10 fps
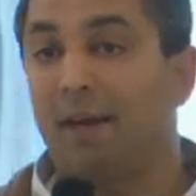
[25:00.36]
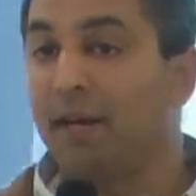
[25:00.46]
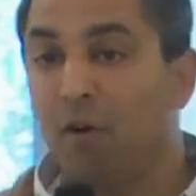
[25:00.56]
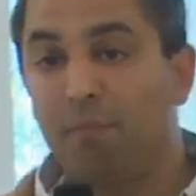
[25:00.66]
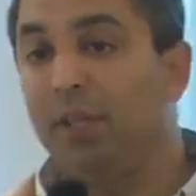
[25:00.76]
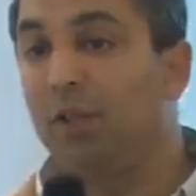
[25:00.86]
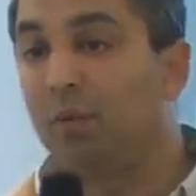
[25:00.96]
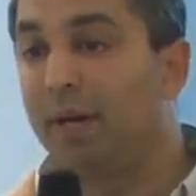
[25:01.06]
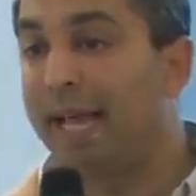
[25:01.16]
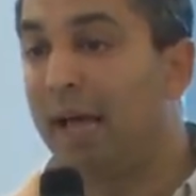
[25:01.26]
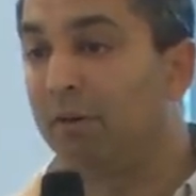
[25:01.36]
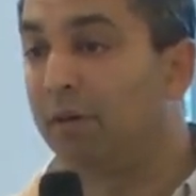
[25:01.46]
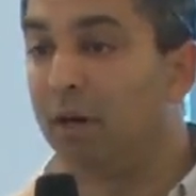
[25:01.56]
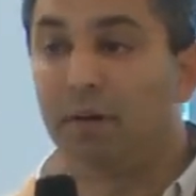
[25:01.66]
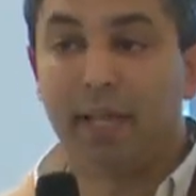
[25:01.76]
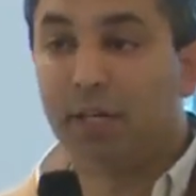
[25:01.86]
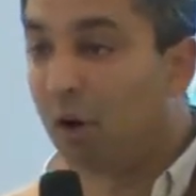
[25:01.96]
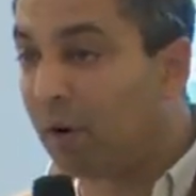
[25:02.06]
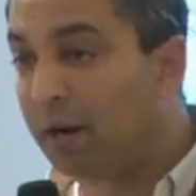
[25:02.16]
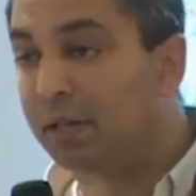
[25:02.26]
had not been through a downturn. They
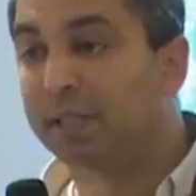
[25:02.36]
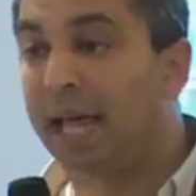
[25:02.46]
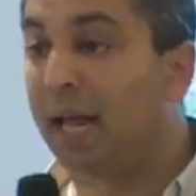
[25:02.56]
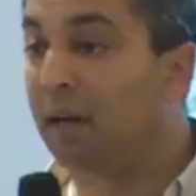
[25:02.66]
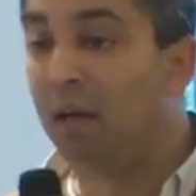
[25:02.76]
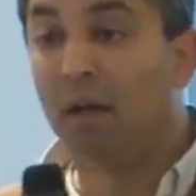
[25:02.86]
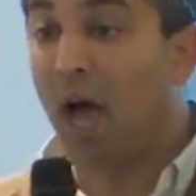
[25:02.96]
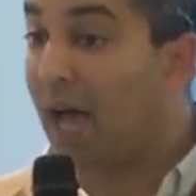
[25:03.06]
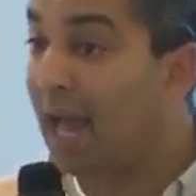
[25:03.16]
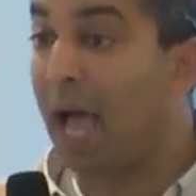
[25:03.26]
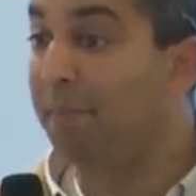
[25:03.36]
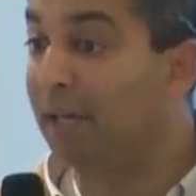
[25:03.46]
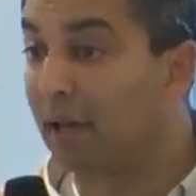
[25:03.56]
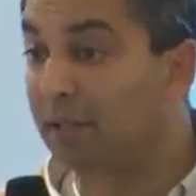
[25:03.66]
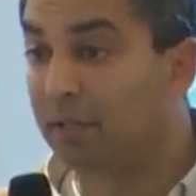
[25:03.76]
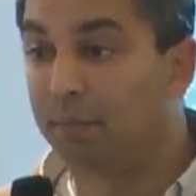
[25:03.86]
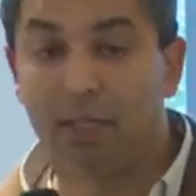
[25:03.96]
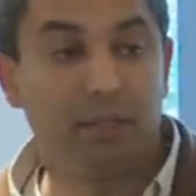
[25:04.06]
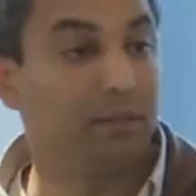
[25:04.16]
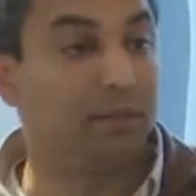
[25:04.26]
don't understand unhappy
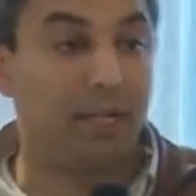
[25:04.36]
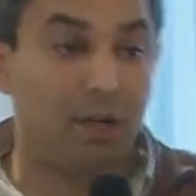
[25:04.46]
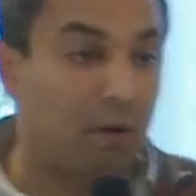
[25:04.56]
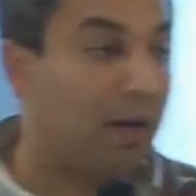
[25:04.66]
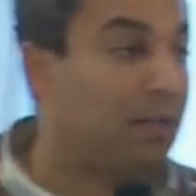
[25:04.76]
customers. They don't